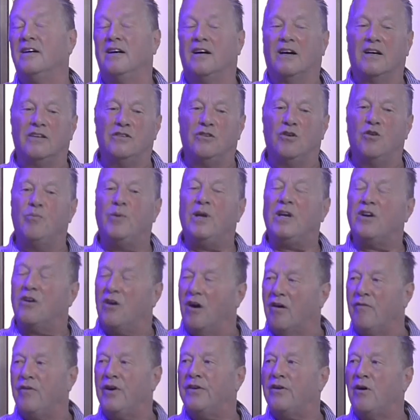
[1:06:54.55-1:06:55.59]
and you've been
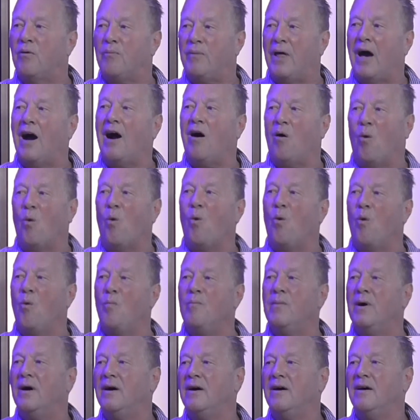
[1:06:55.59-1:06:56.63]
covering up that home